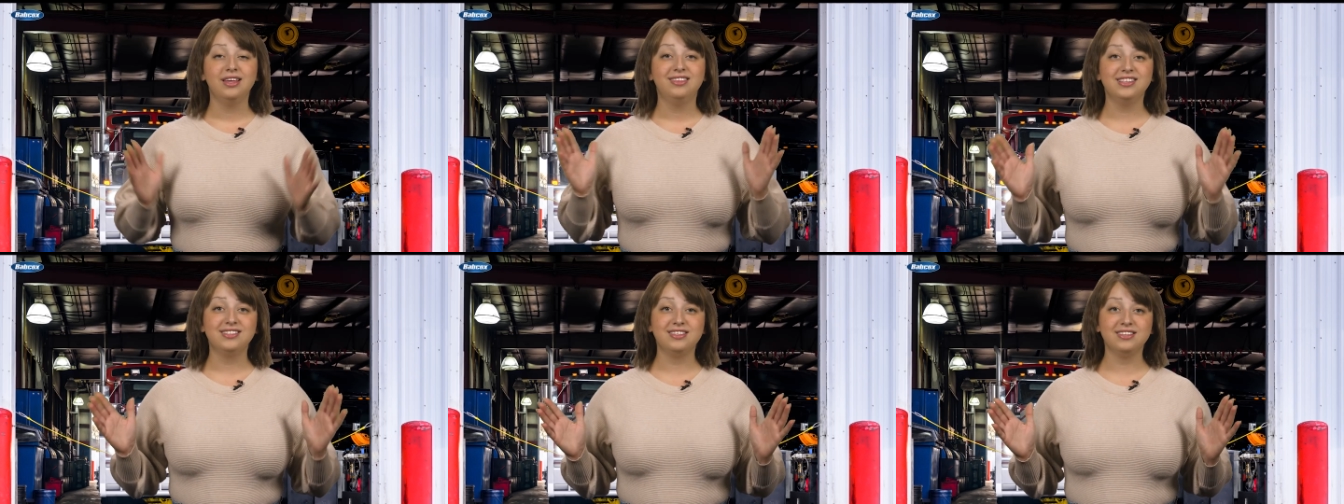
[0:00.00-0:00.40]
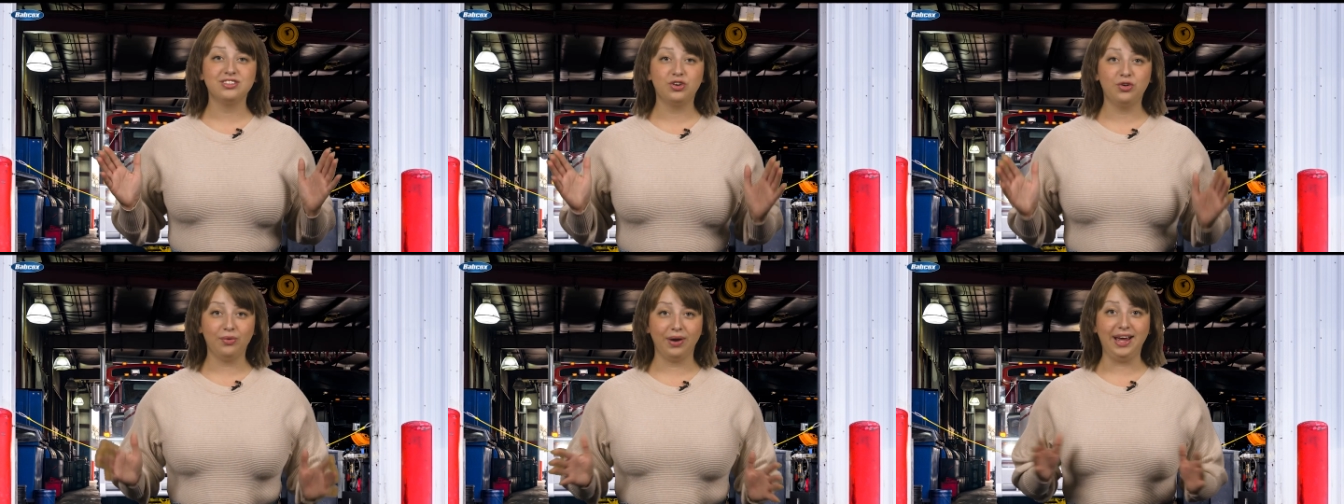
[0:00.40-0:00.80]
This is
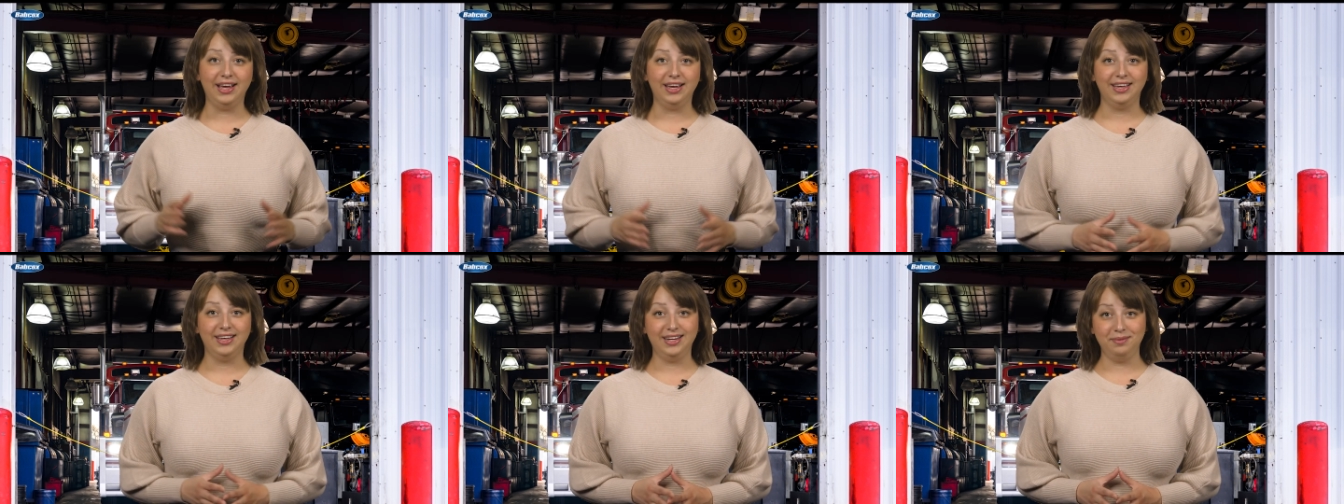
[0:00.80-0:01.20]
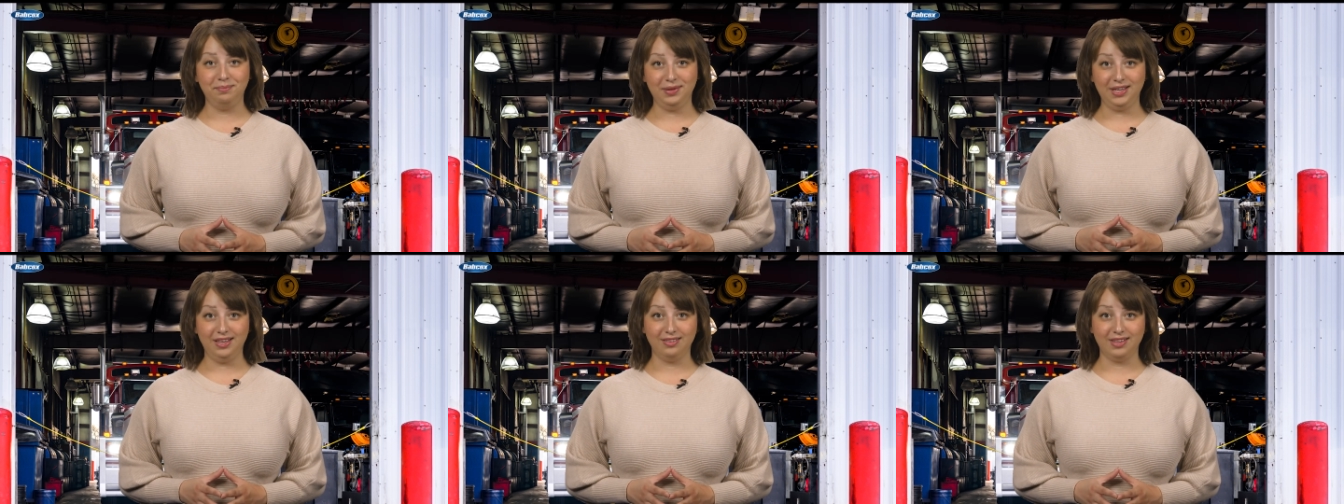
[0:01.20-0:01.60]
great in it
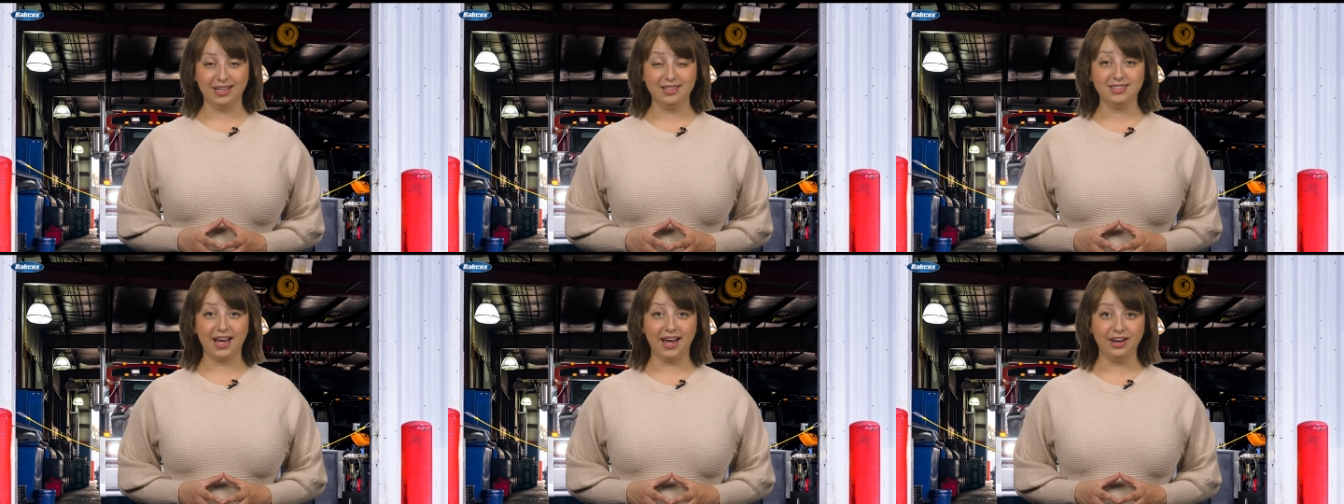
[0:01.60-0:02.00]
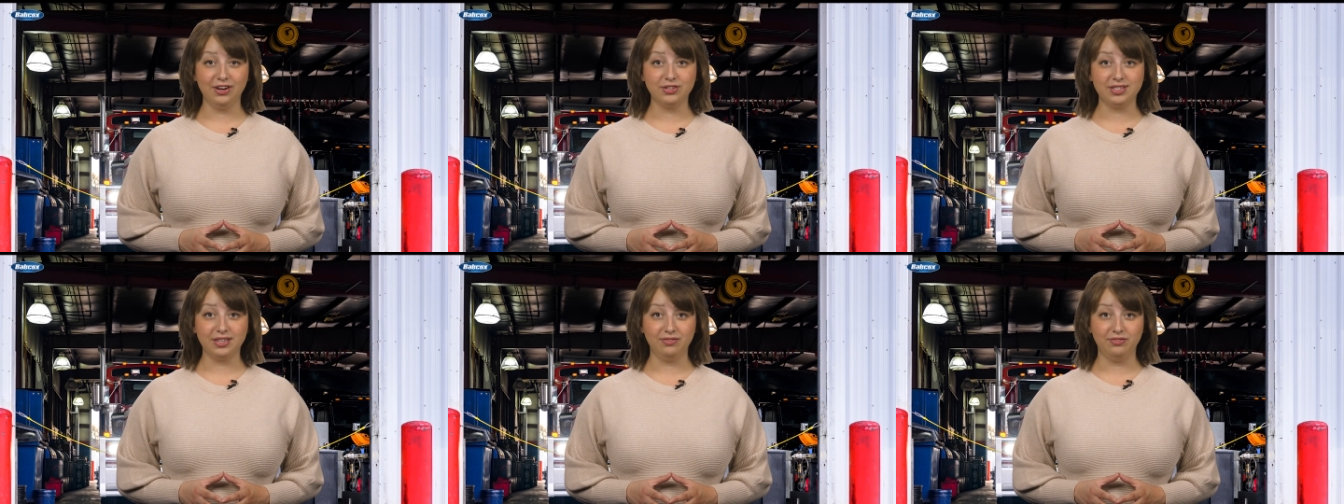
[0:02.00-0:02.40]
being that
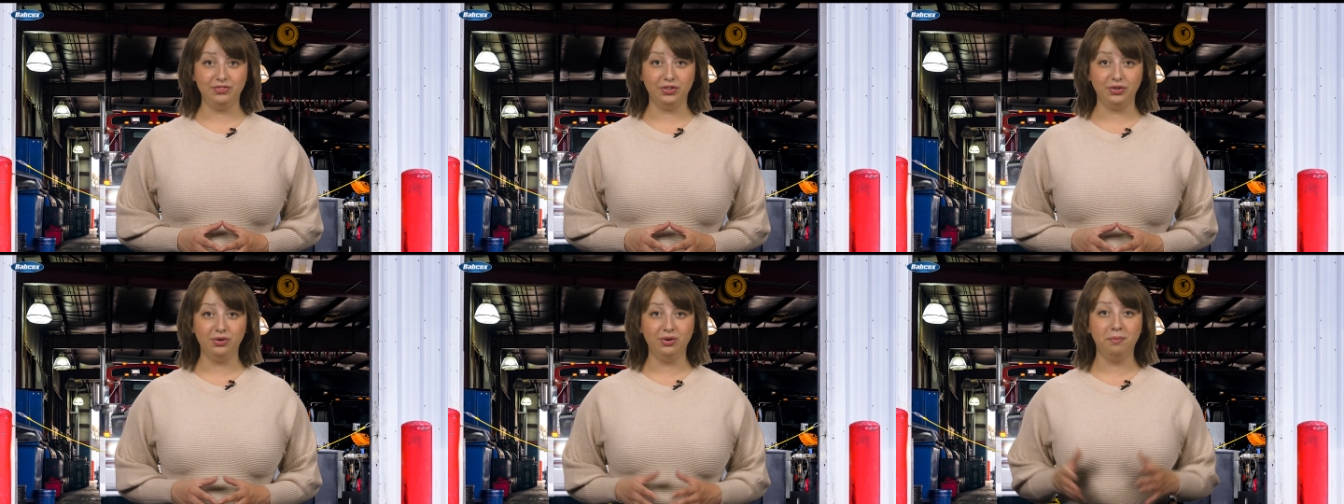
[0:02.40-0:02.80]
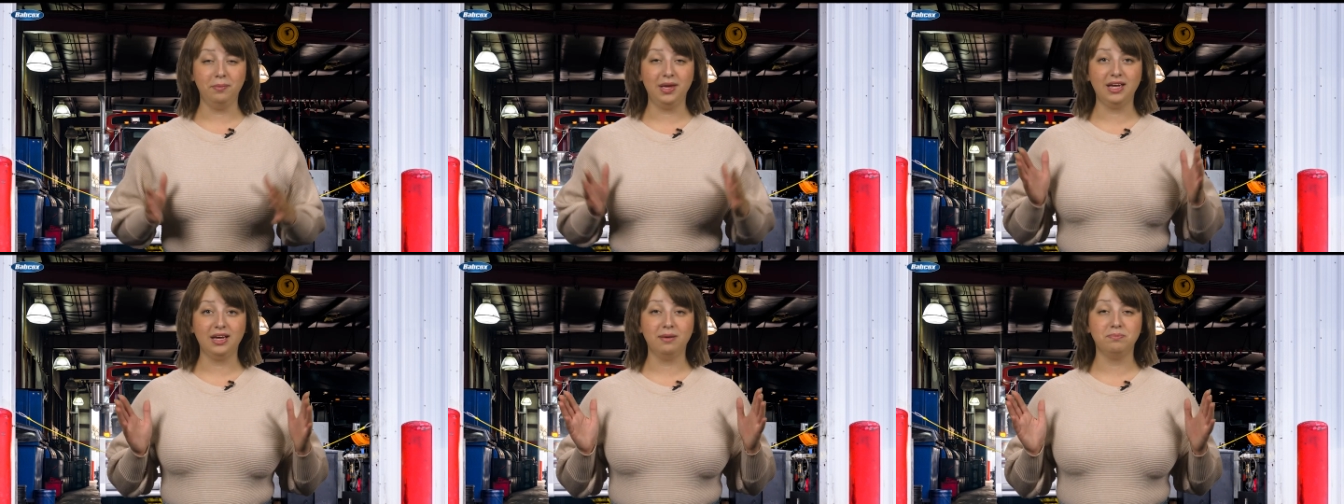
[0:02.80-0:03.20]
tires and fuel
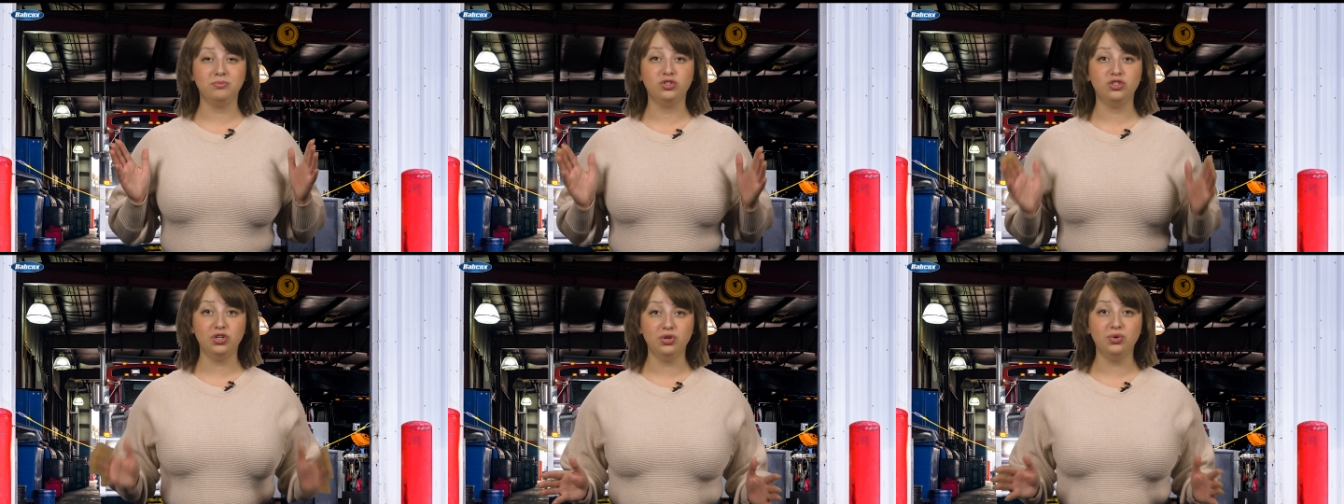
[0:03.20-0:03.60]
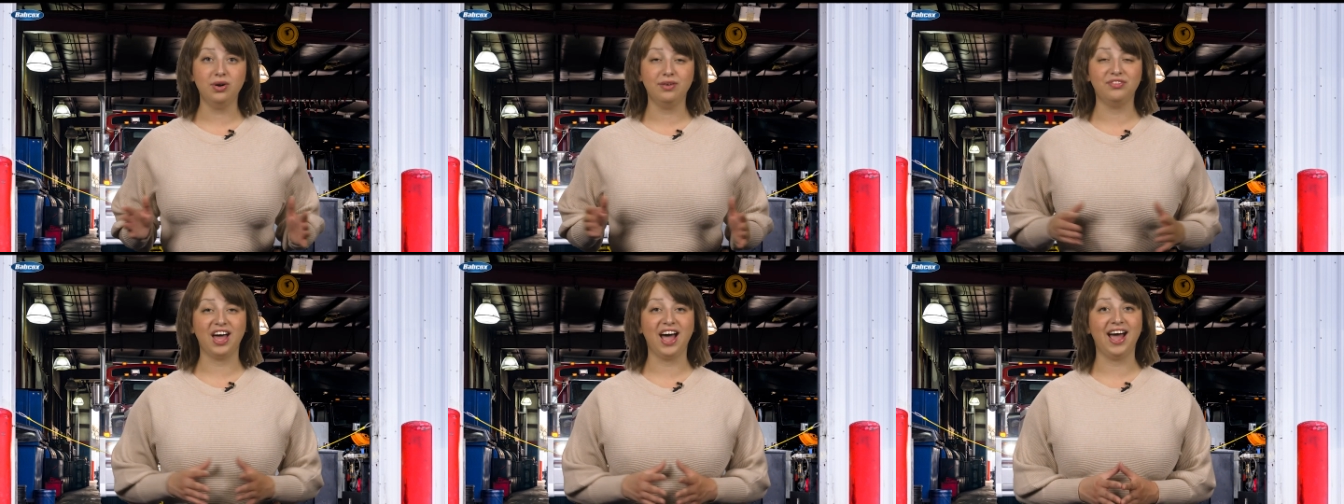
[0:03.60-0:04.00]
make up two
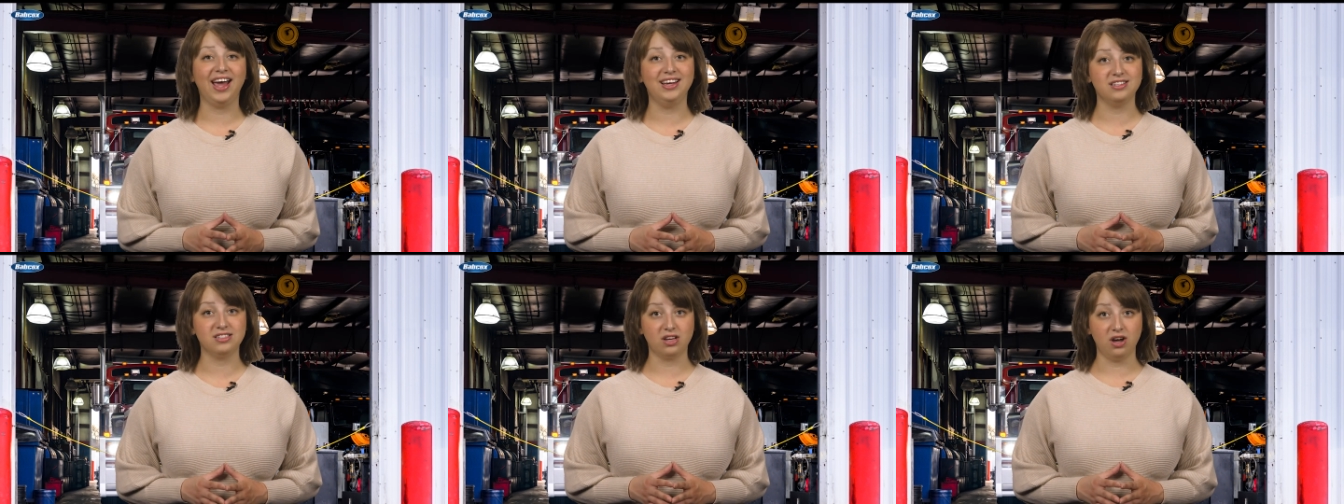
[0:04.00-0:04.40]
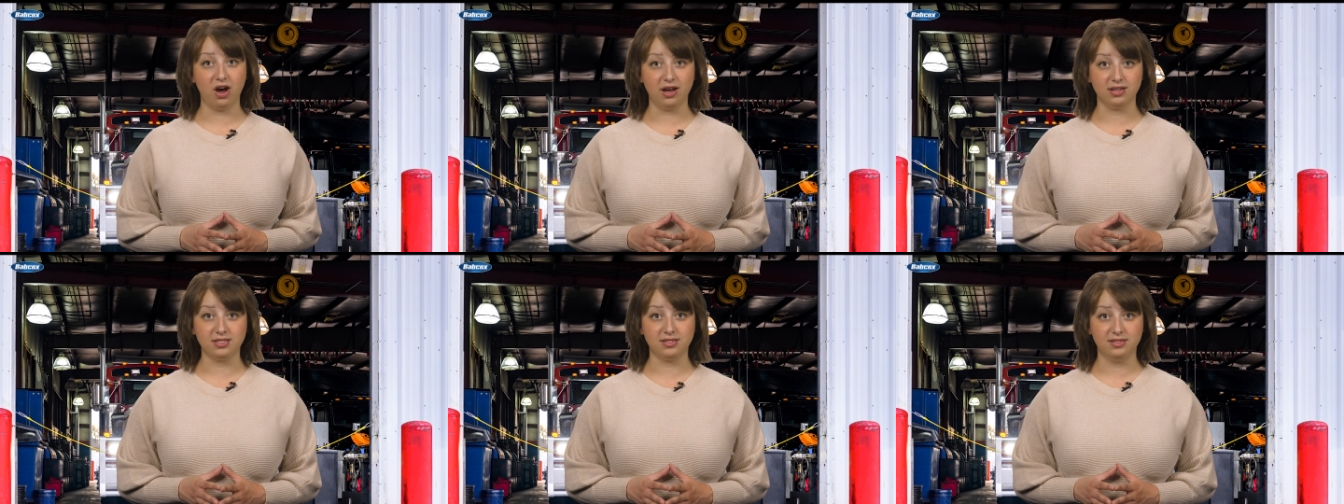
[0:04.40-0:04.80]
of the highest
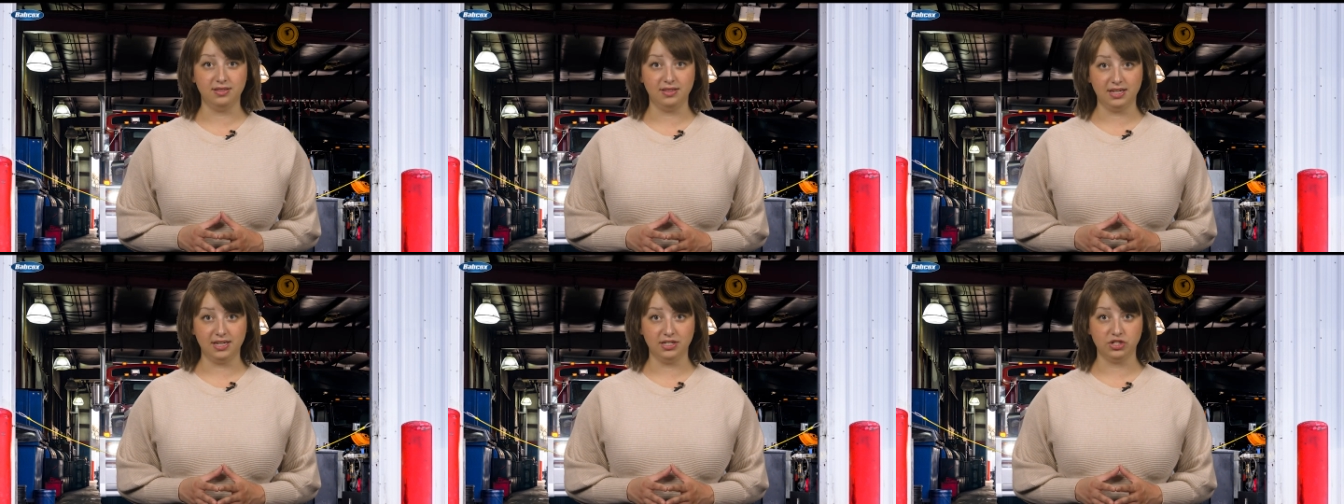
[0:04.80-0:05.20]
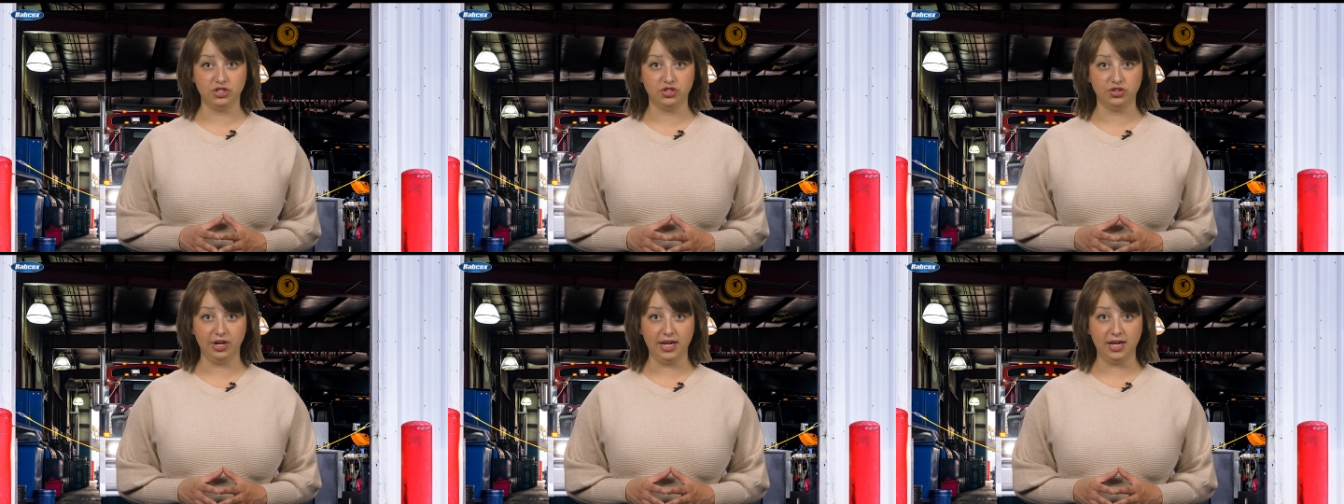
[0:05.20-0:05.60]
costs in the
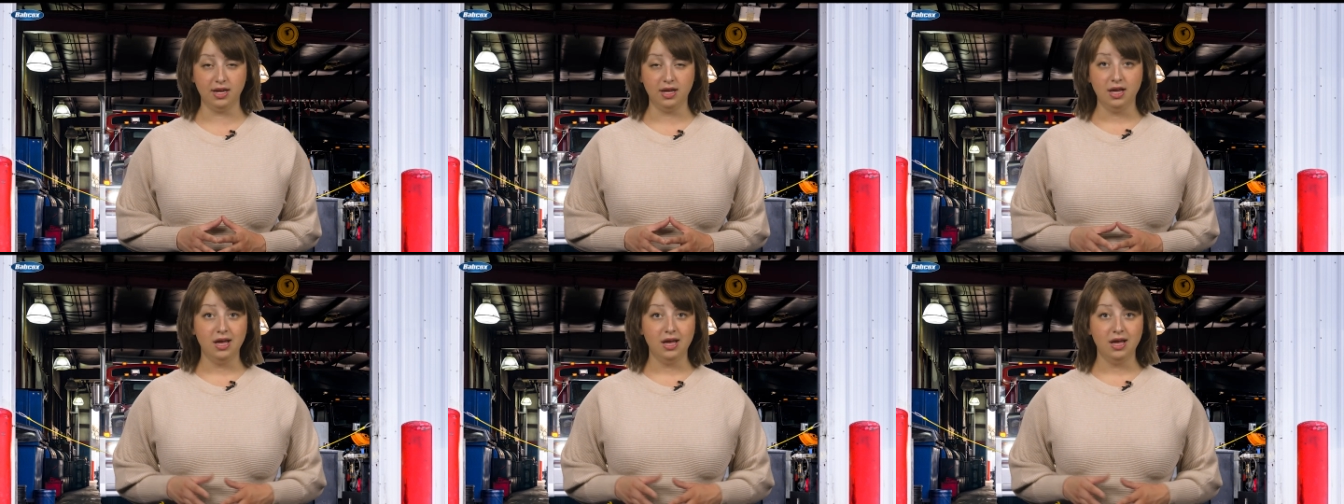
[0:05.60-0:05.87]
industry.